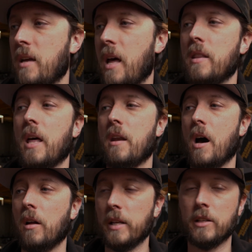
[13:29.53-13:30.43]
And then
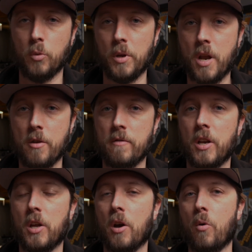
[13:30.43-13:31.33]
I'll link to another
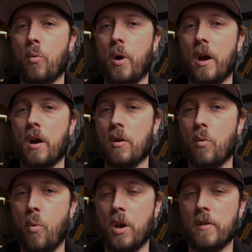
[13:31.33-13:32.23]
video where
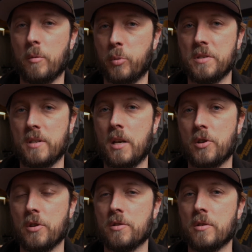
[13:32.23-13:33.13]
one of the
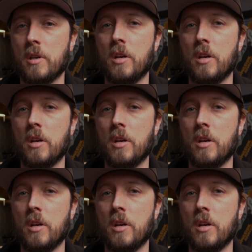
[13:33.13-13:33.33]
presenters